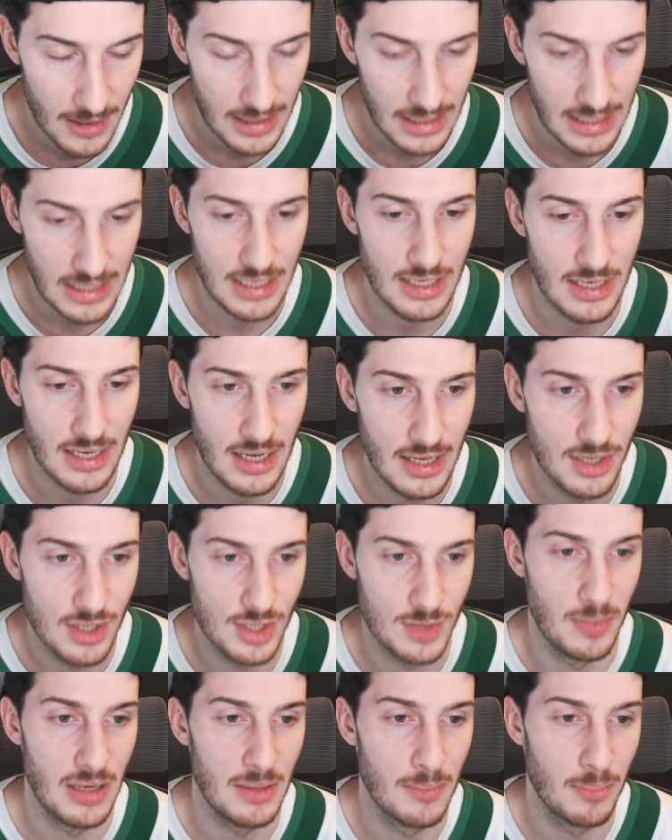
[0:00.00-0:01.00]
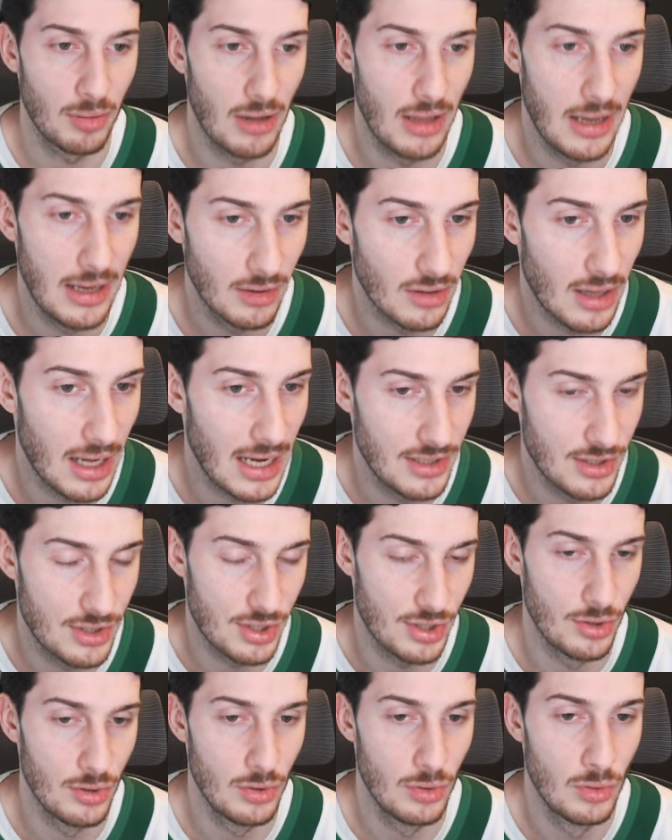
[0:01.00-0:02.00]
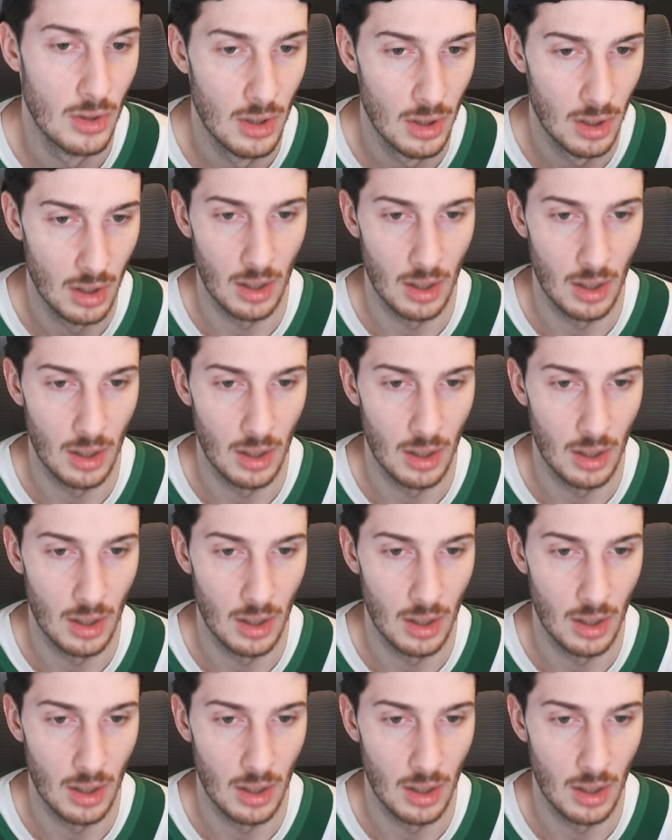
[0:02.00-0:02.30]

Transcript: He has been playing line two.